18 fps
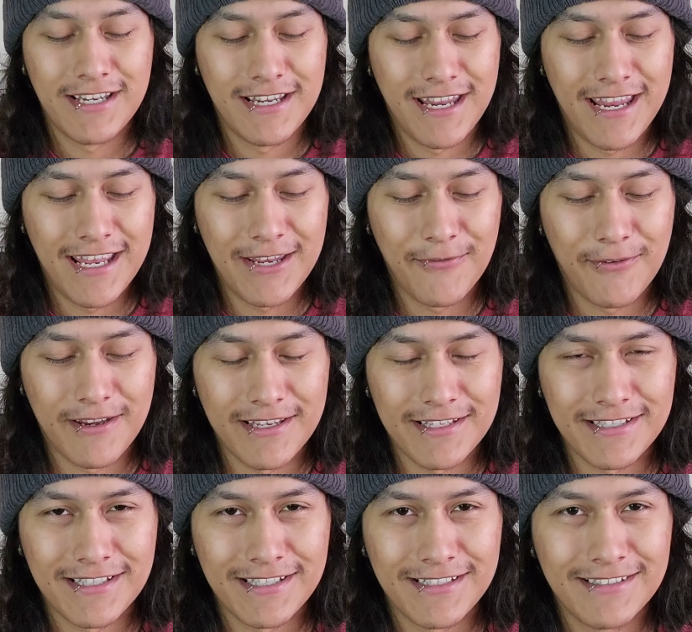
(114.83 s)

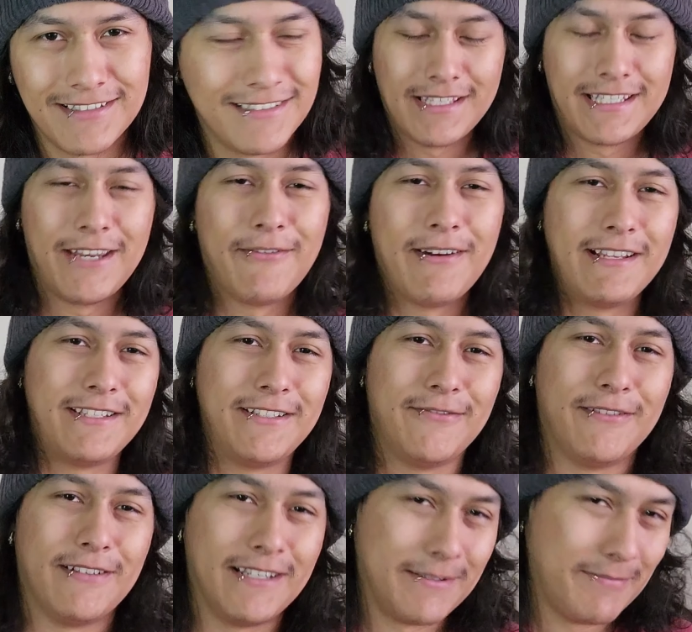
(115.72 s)
Anyways, let's get right
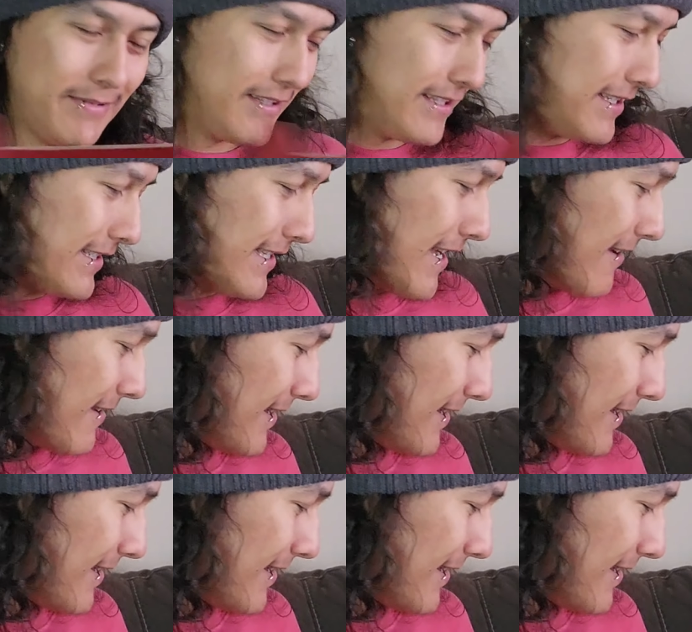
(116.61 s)
to it. Let's put this down